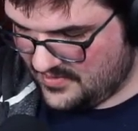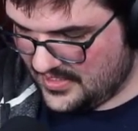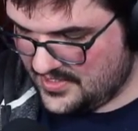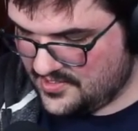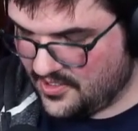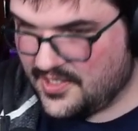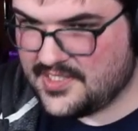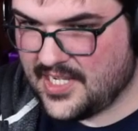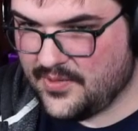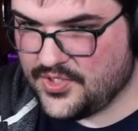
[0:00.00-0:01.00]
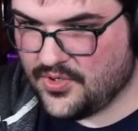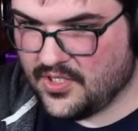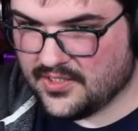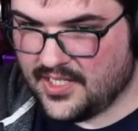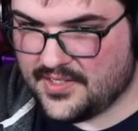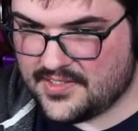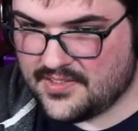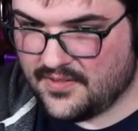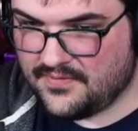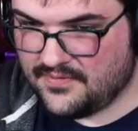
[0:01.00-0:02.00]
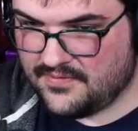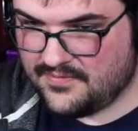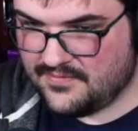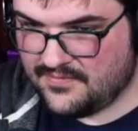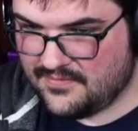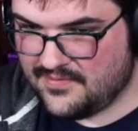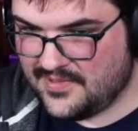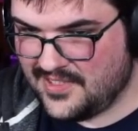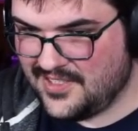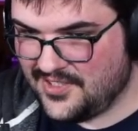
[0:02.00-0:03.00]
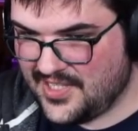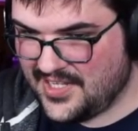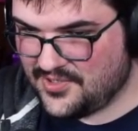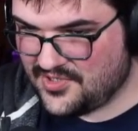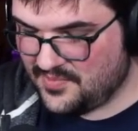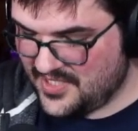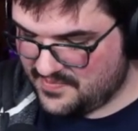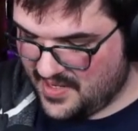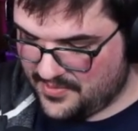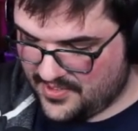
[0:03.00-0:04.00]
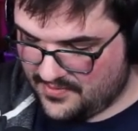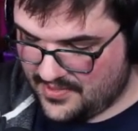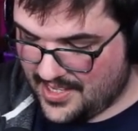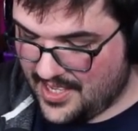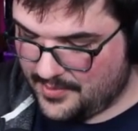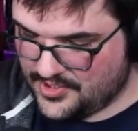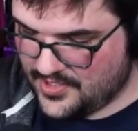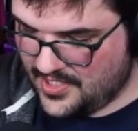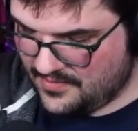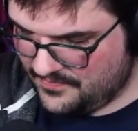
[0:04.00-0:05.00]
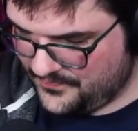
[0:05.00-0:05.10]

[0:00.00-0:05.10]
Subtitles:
And this is honestly how I draw a lot of this stuff. Can't do this on a piece of paper though? But you can.